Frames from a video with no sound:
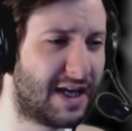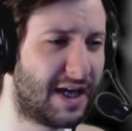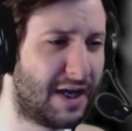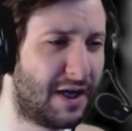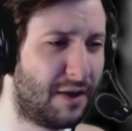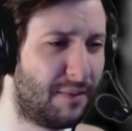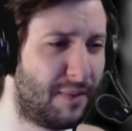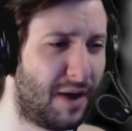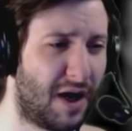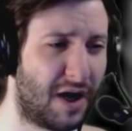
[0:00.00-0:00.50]

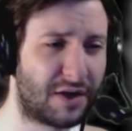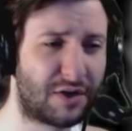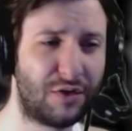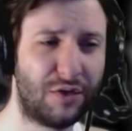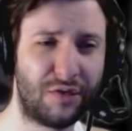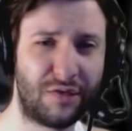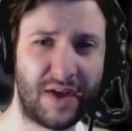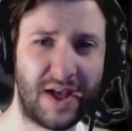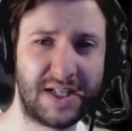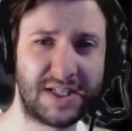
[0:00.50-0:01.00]
Um,
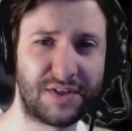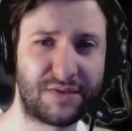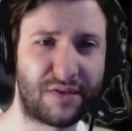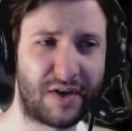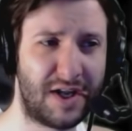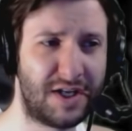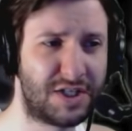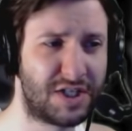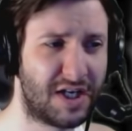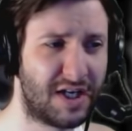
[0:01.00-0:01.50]
hardcore fans of the
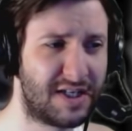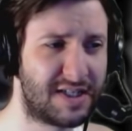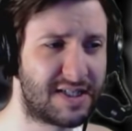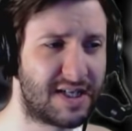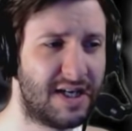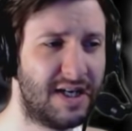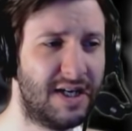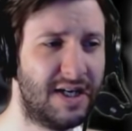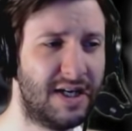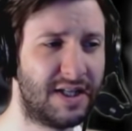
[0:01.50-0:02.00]
franchise
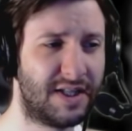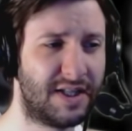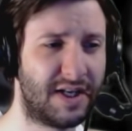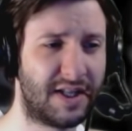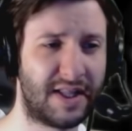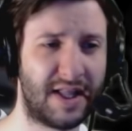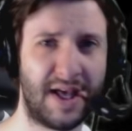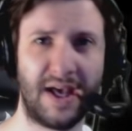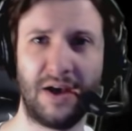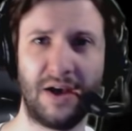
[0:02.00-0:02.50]
that are
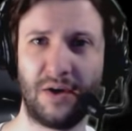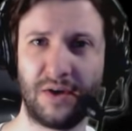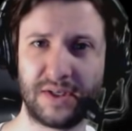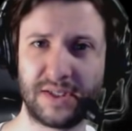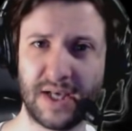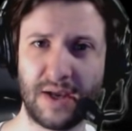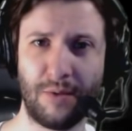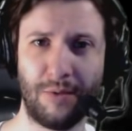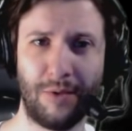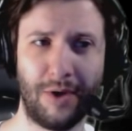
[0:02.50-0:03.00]
there on
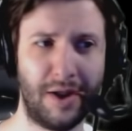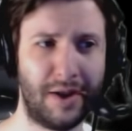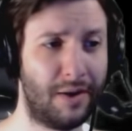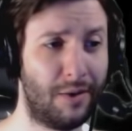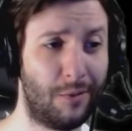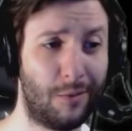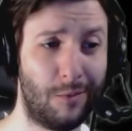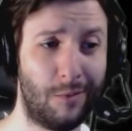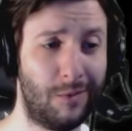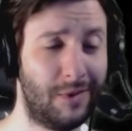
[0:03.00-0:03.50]
day
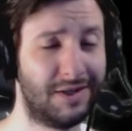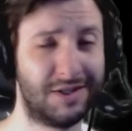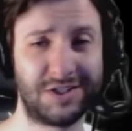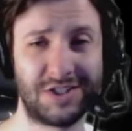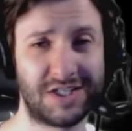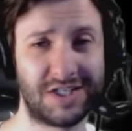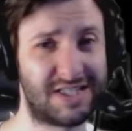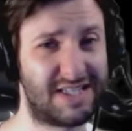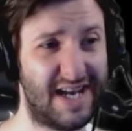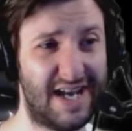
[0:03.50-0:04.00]
one will
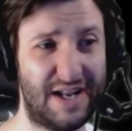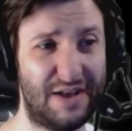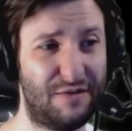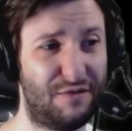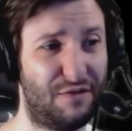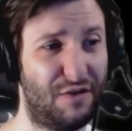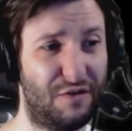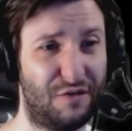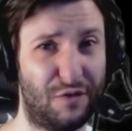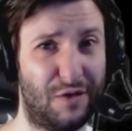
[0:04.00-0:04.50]
just get it
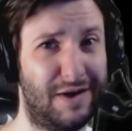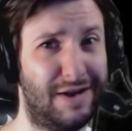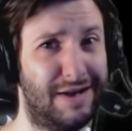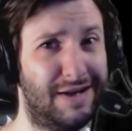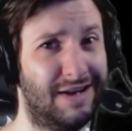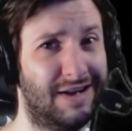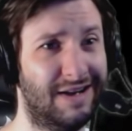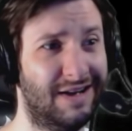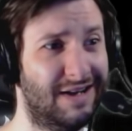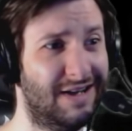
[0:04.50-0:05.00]
for free.